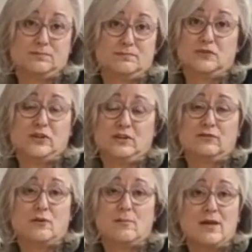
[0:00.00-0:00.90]
machine
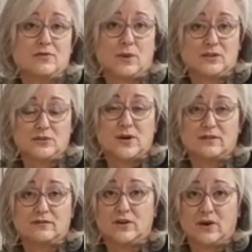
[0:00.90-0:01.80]
for a month while you try to
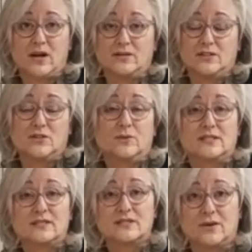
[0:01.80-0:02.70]
figure out how to do it.
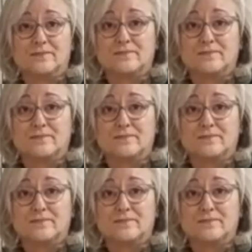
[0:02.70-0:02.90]
So. And